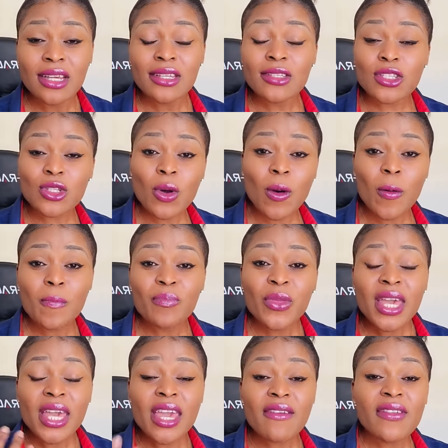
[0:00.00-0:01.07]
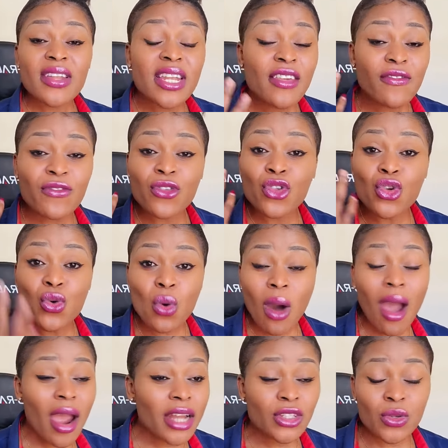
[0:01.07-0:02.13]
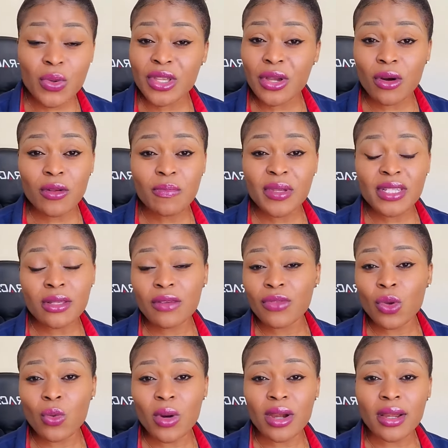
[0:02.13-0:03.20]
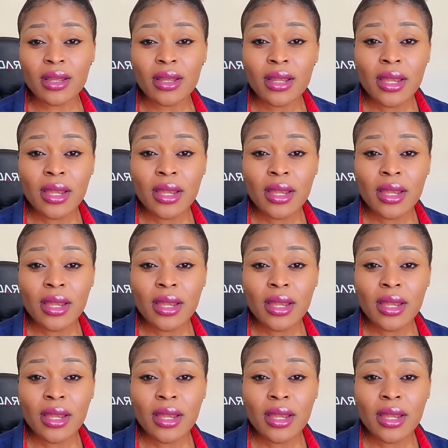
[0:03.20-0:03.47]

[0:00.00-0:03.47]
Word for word: So even if you are doing your own piece of the work,